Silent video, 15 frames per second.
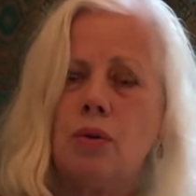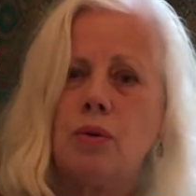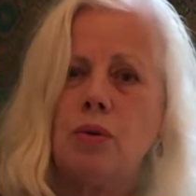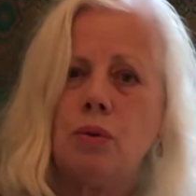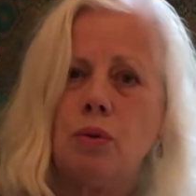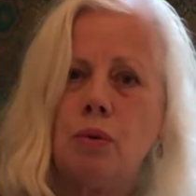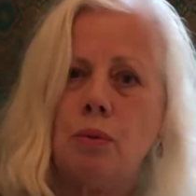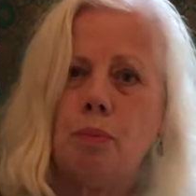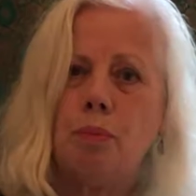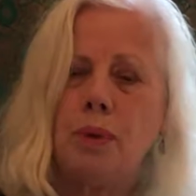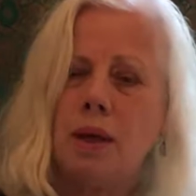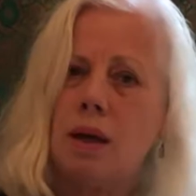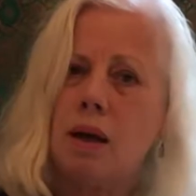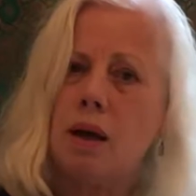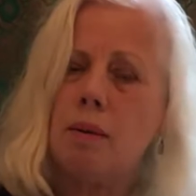to
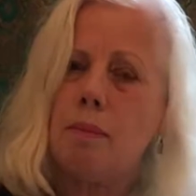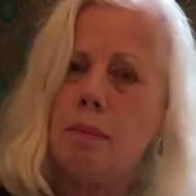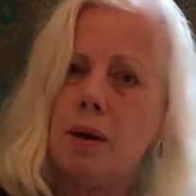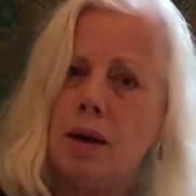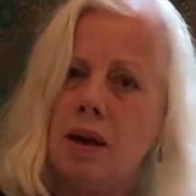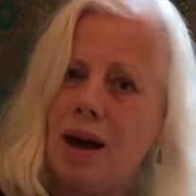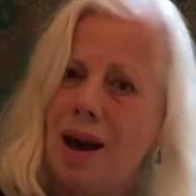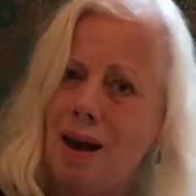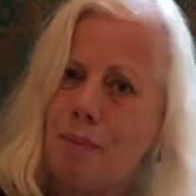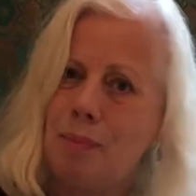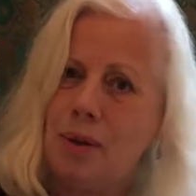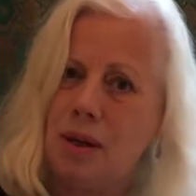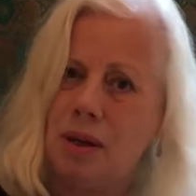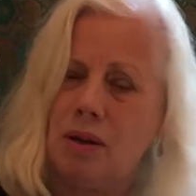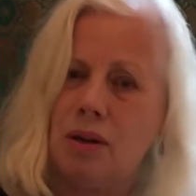become a
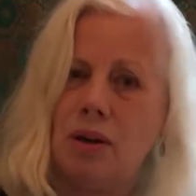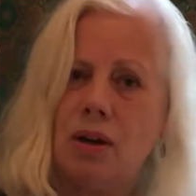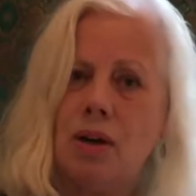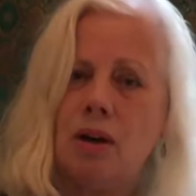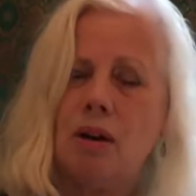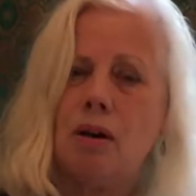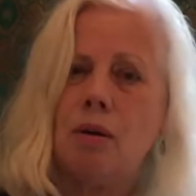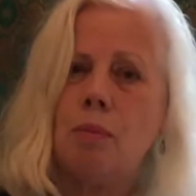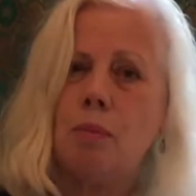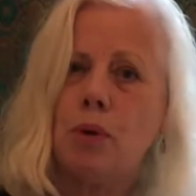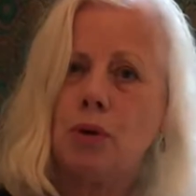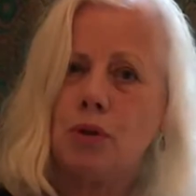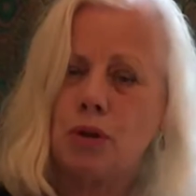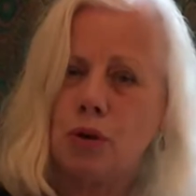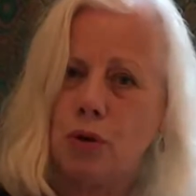happier, a
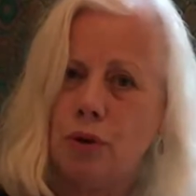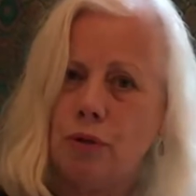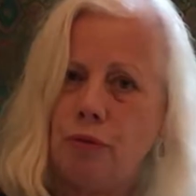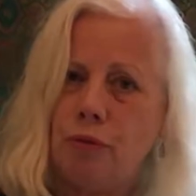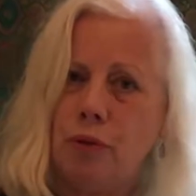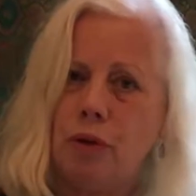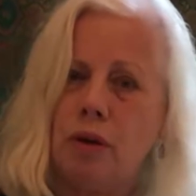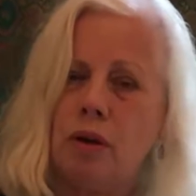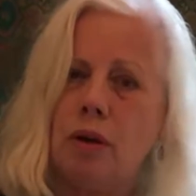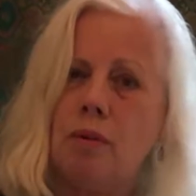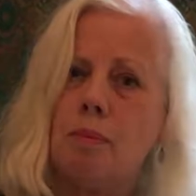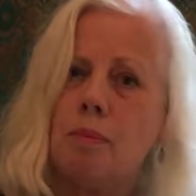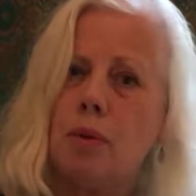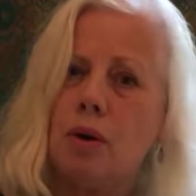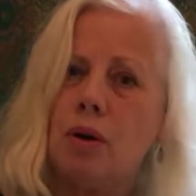more joyful, a
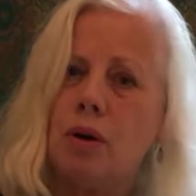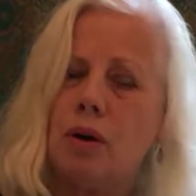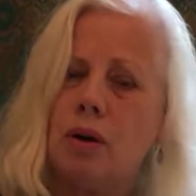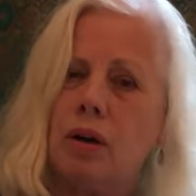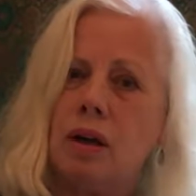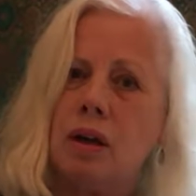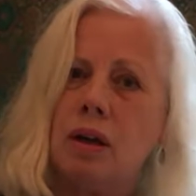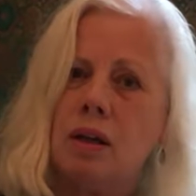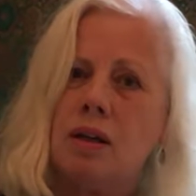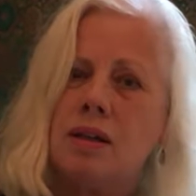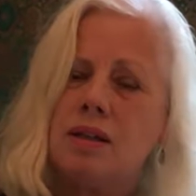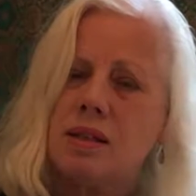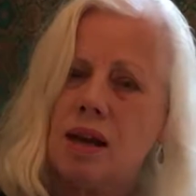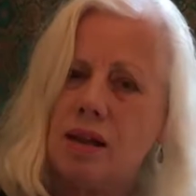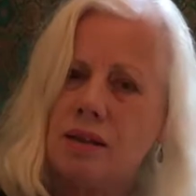more
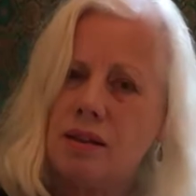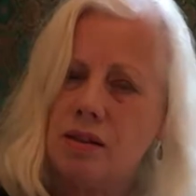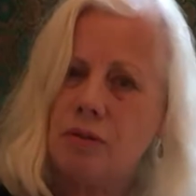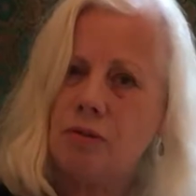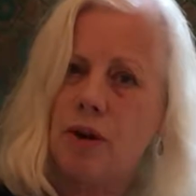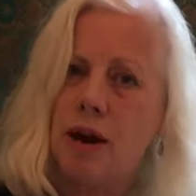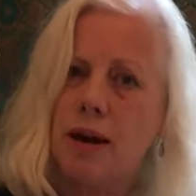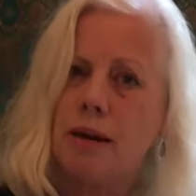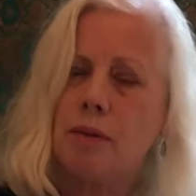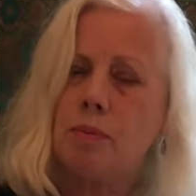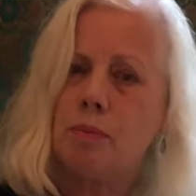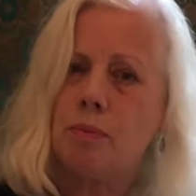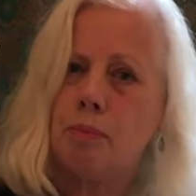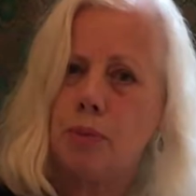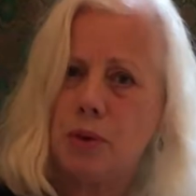satisfied
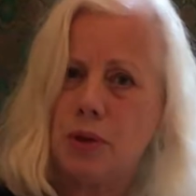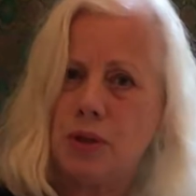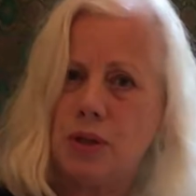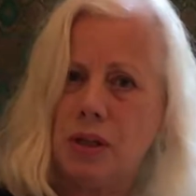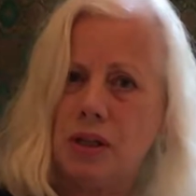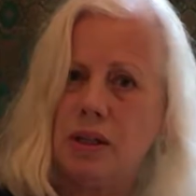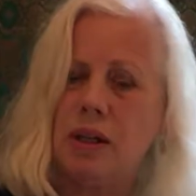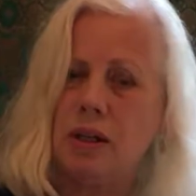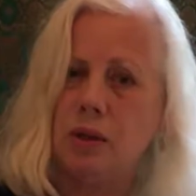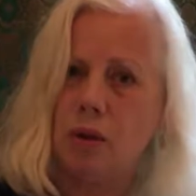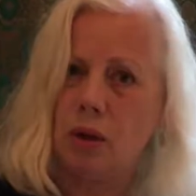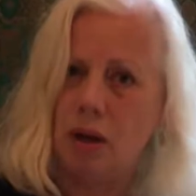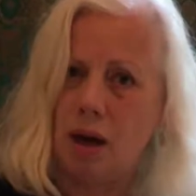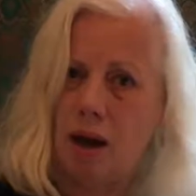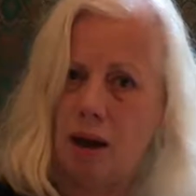person in
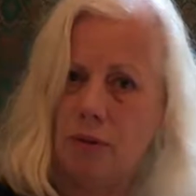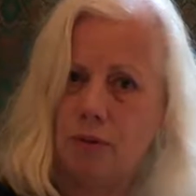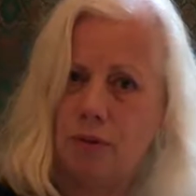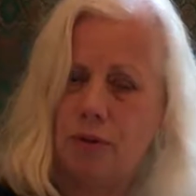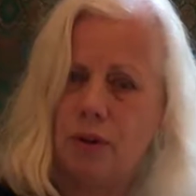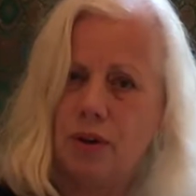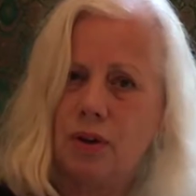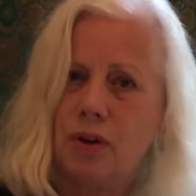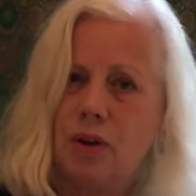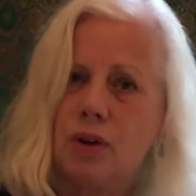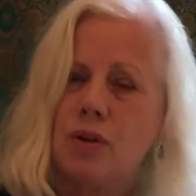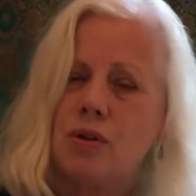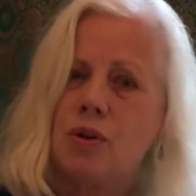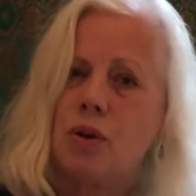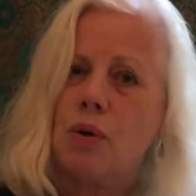your life.
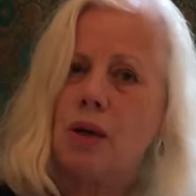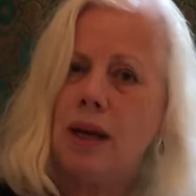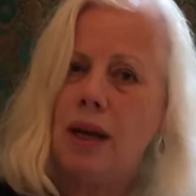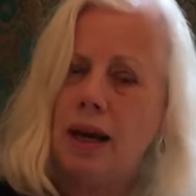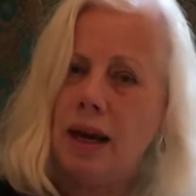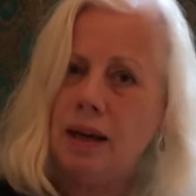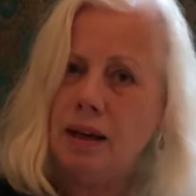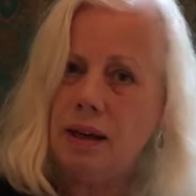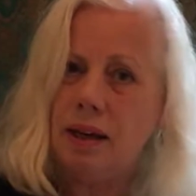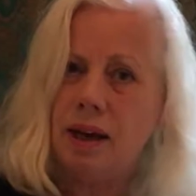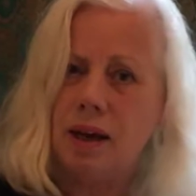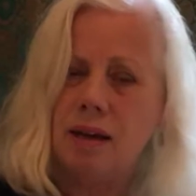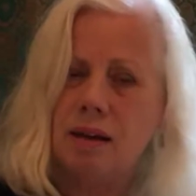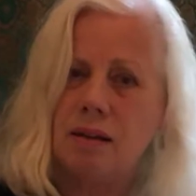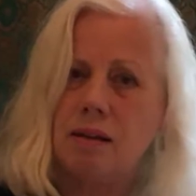So in any
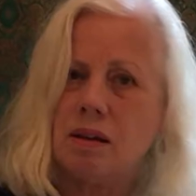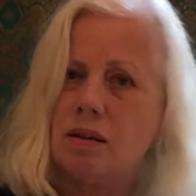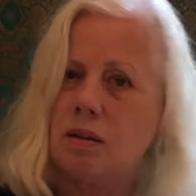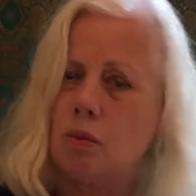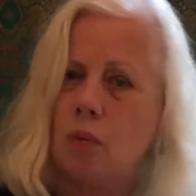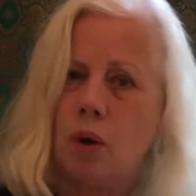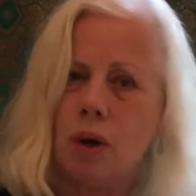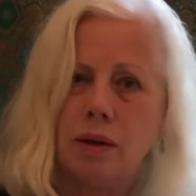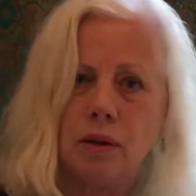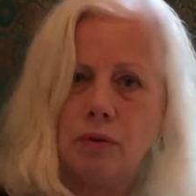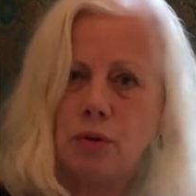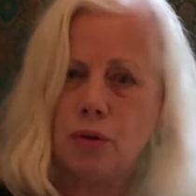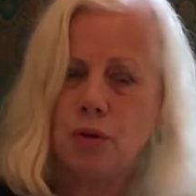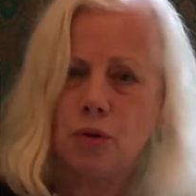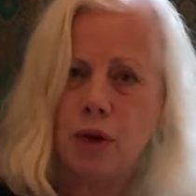case, it's a
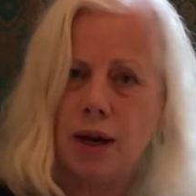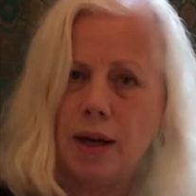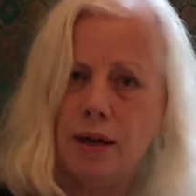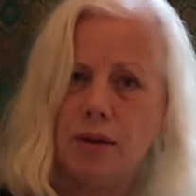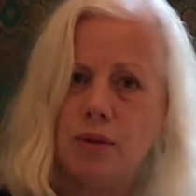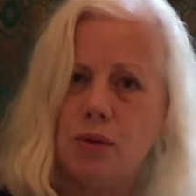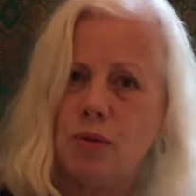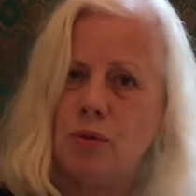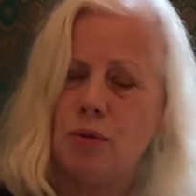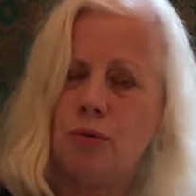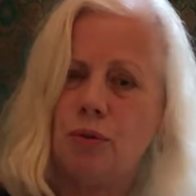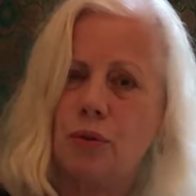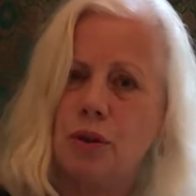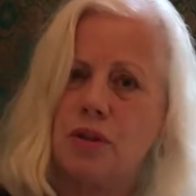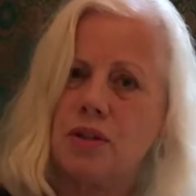wonderful training to do
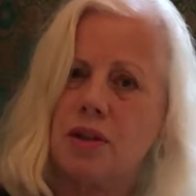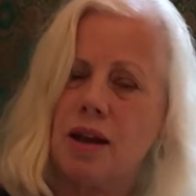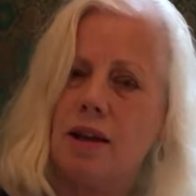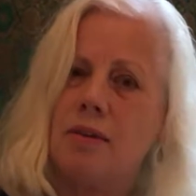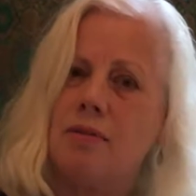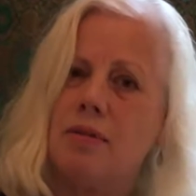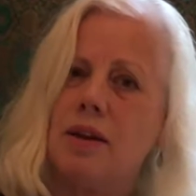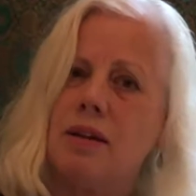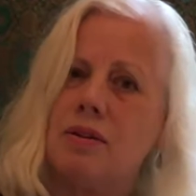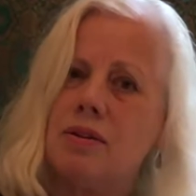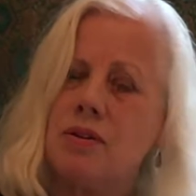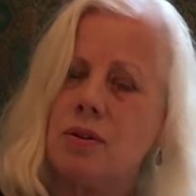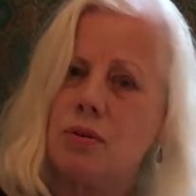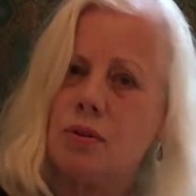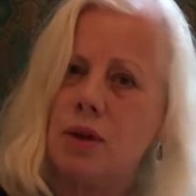for yourself, and
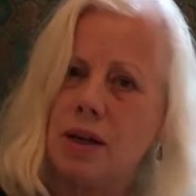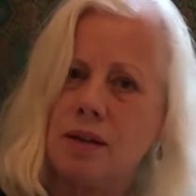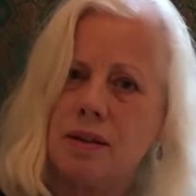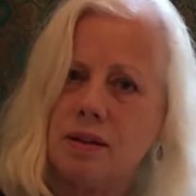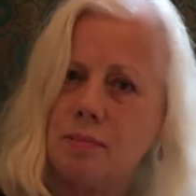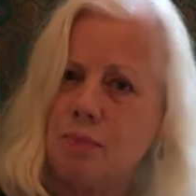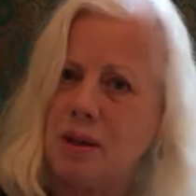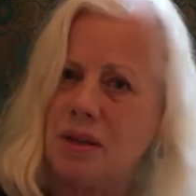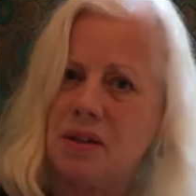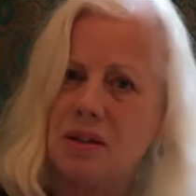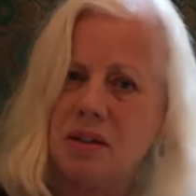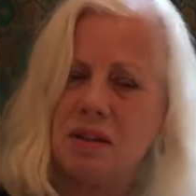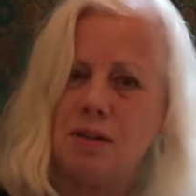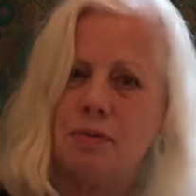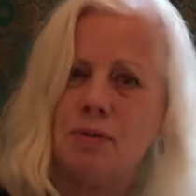it's the greatest,
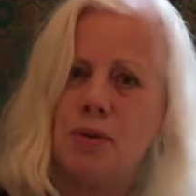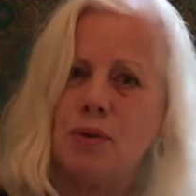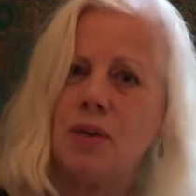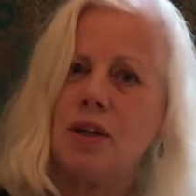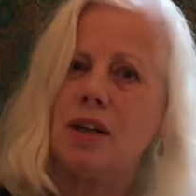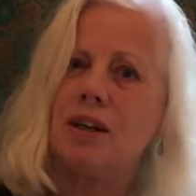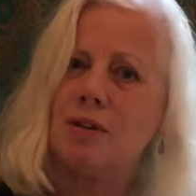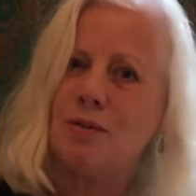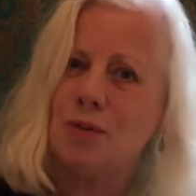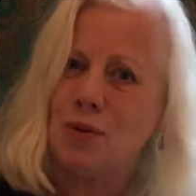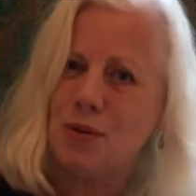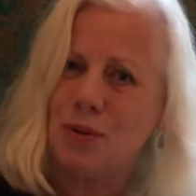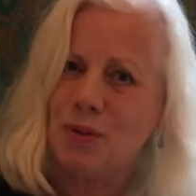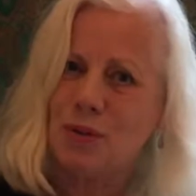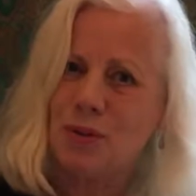biggest gift you can give you.
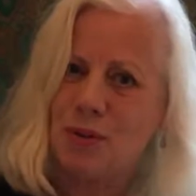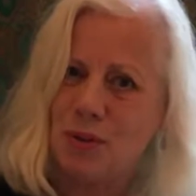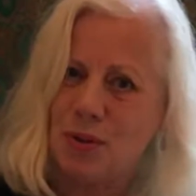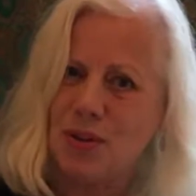to